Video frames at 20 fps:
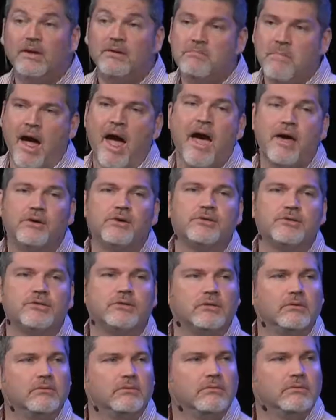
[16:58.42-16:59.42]
matters.
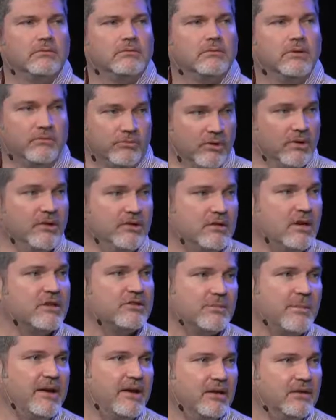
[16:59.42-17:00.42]
It really does
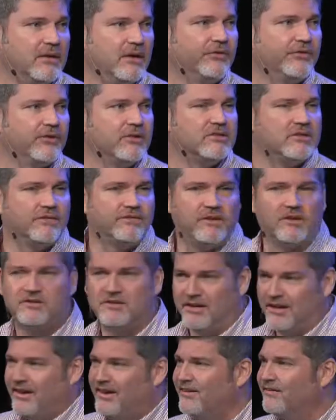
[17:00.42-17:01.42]
make a difference if there's
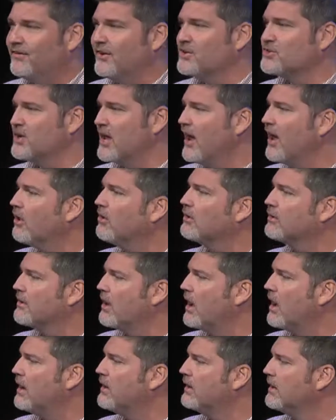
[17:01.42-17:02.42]
a, if there's a hell or
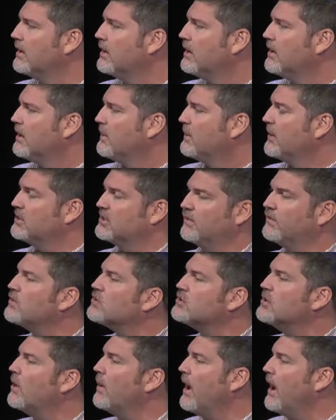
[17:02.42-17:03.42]
not. Because if there's
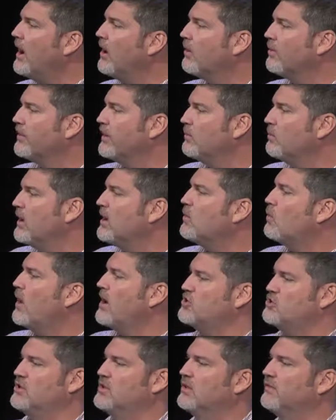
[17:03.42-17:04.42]
no hell, then we
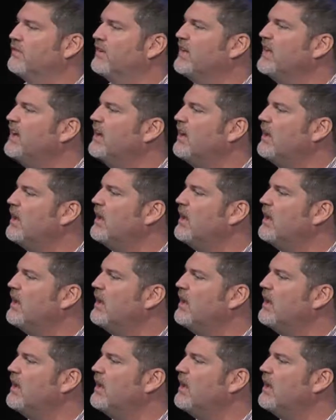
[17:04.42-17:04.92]
question the validity